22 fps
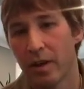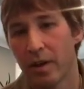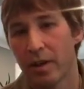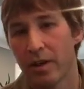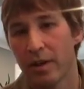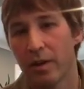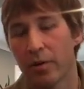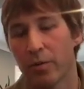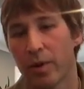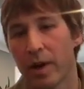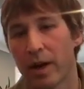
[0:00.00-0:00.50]

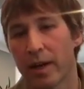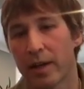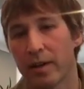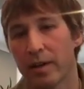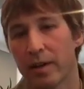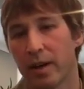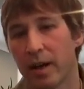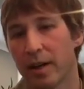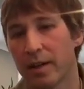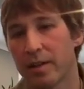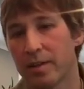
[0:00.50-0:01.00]

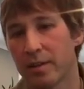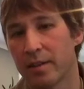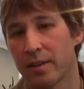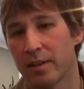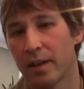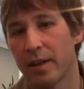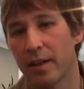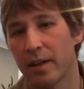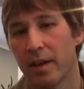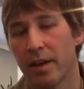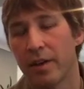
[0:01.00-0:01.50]
recognizing
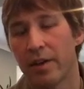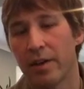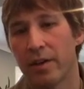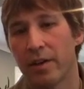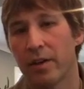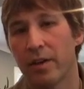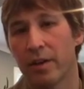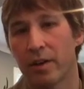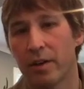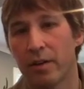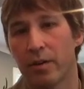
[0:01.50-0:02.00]
that you're
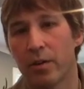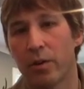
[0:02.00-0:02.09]
going to